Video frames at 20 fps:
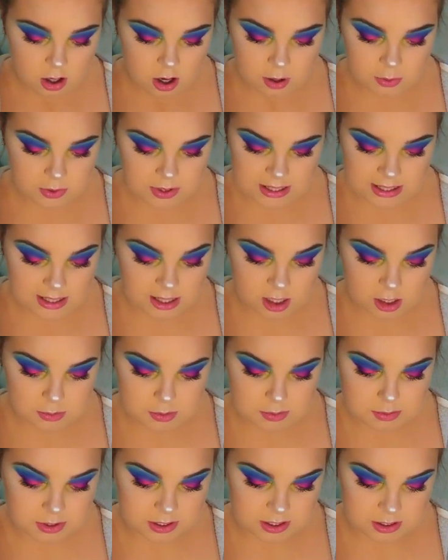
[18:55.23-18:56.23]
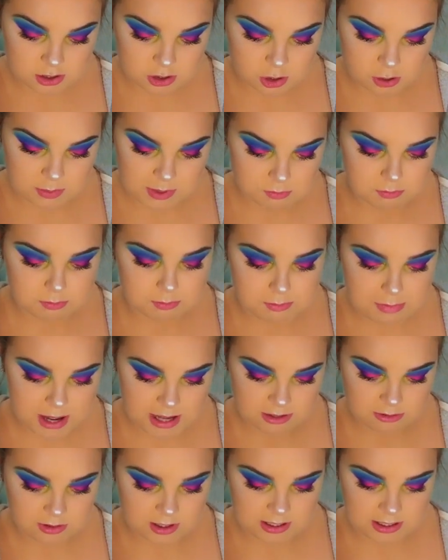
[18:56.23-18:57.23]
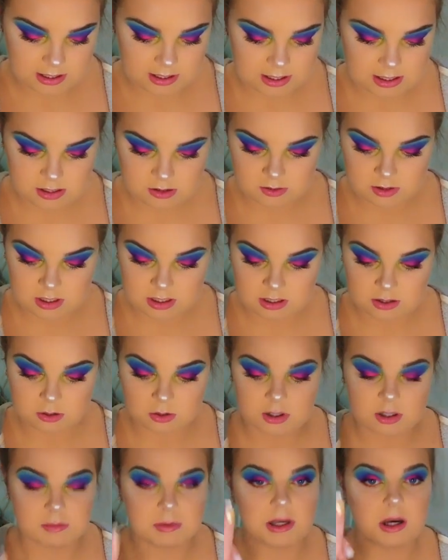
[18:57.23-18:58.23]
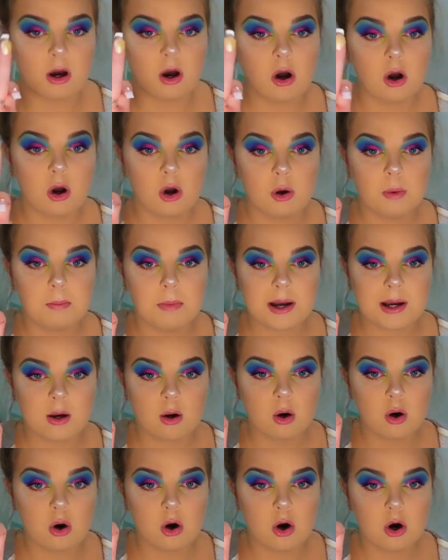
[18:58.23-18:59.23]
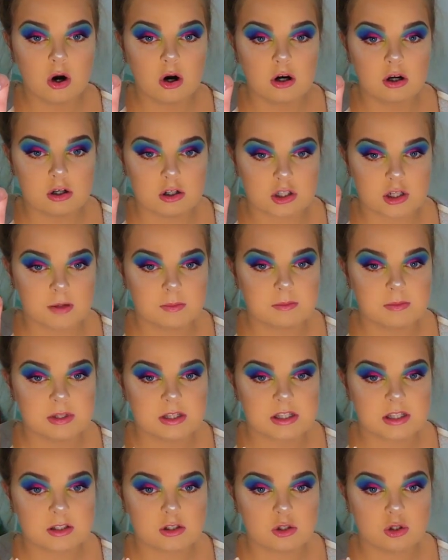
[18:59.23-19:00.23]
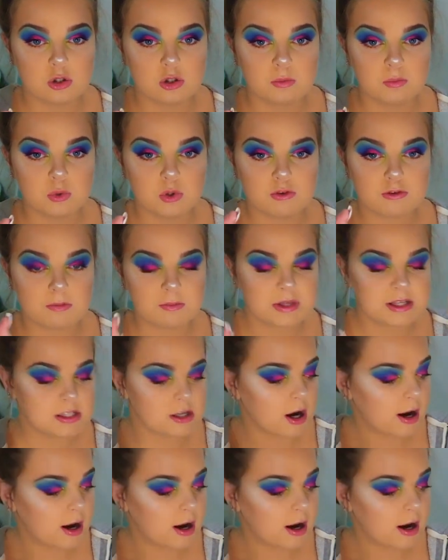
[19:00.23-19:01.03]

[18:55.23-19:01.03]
I want to yell at my brother so bad right now. He's really annoying me. Oh my gosh. I'm in such a good mood from these